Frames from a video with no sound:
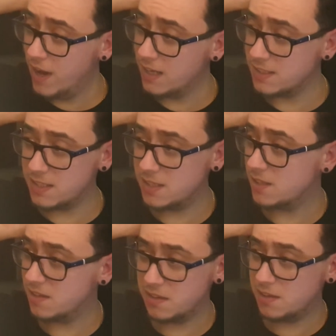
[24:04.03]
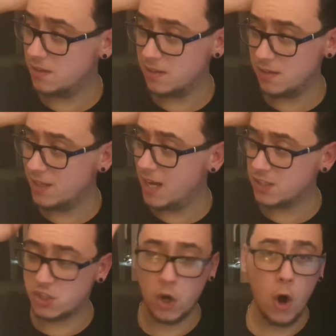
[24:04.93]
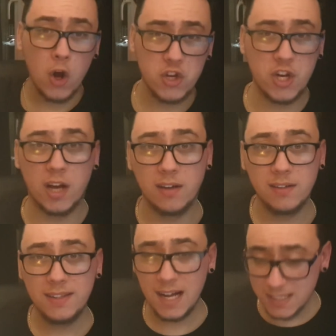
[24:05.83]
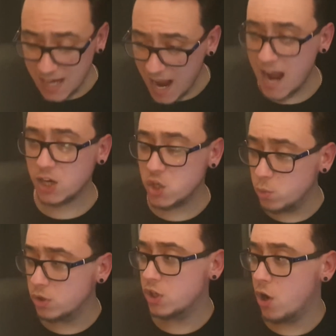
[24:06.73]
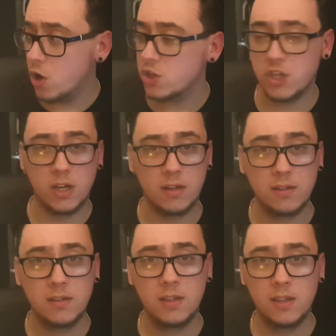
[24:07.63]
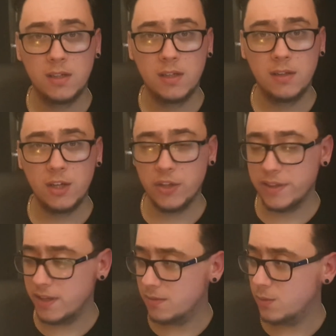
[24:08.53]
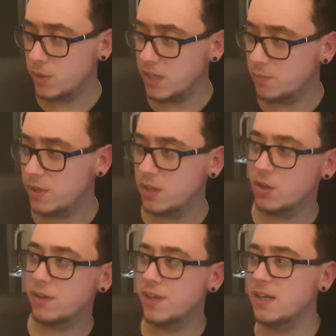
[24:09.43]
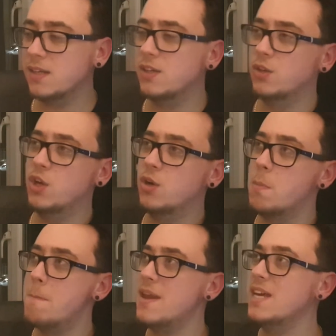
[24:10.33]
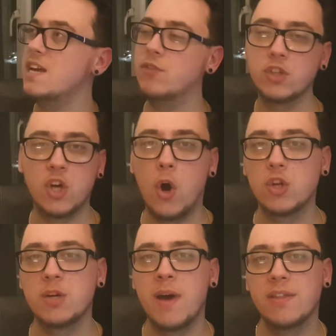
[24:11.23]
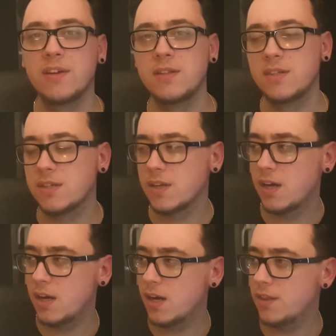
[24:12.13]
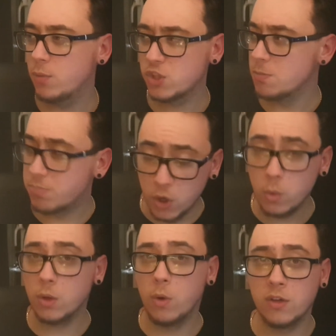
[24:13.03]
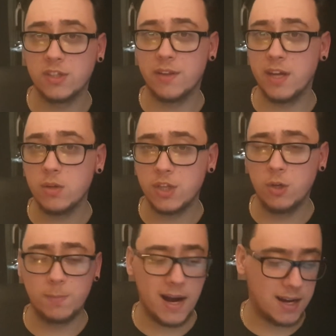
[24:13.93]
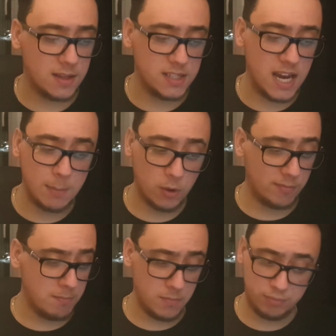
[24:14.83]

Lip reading: That's torture. That's actual torture. You know, when you look at things, look at medieval torture methods, there were some brutal ones that they used to use back in the day, but...